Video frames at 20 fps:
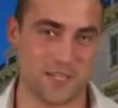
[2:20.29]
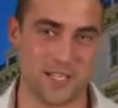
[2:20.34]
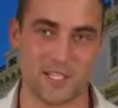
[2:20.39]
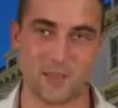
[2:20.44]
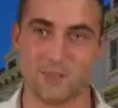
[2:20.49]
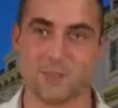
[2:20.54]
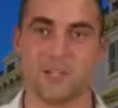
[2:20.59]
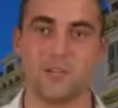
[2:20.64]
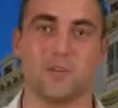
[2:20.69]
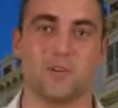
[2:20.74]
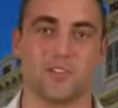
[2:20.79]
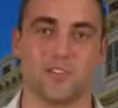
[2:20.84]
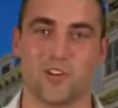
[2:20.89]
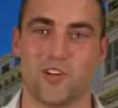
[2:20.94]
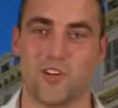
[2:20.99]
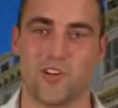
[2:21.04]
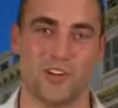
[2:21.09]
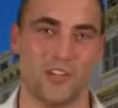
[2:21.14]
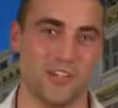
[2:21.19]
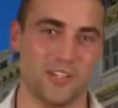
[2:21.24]
And that's pretty much
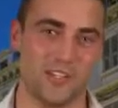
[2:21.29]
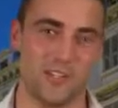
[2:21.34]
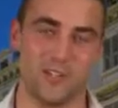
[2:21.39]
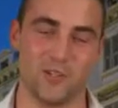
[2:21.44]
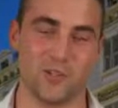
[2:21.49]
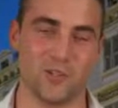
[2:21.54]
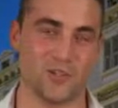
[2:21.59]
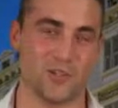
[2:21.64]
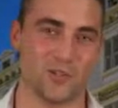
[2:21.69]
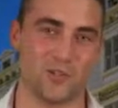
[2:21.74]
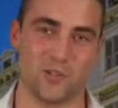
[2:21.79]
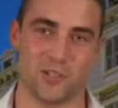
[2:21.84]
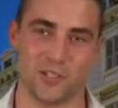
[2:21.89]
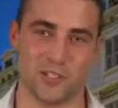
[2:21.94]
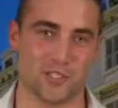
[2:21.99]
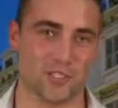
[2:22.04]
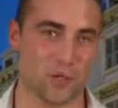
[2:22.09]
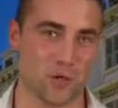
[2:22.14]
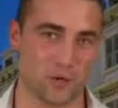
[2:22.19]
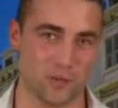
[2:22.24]
all you need to do as soon
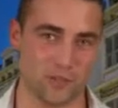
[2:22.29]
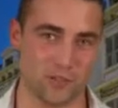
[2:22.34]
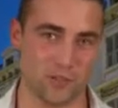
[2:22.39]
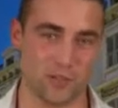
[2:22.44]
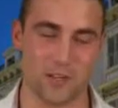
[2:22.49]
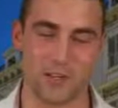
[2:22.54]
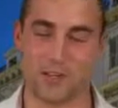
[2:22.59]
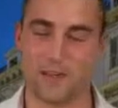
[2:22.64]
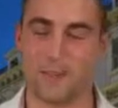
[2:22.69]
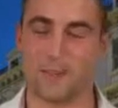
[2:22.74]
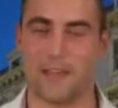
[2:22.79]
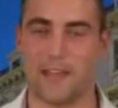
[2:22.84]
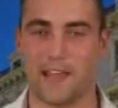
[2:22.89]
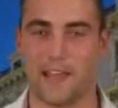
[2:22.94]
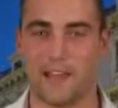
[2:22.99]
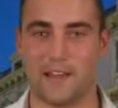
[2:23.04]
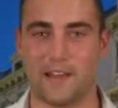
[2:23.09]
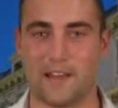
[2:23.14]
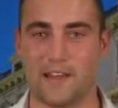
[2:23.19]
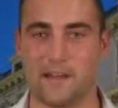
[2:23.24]
as it's over,
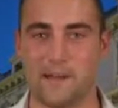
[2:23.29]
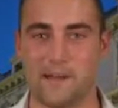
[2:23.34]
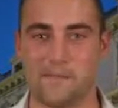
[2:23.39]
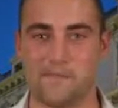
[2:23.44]
and